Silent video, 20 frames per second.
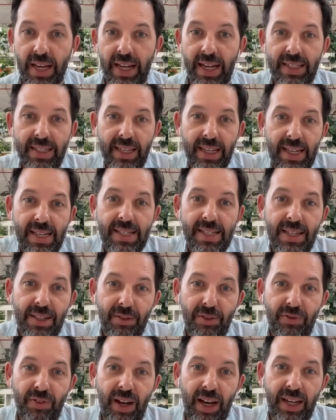It's easier
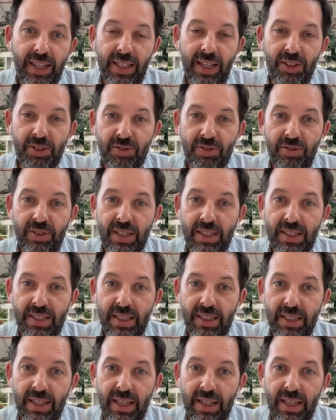to find countries that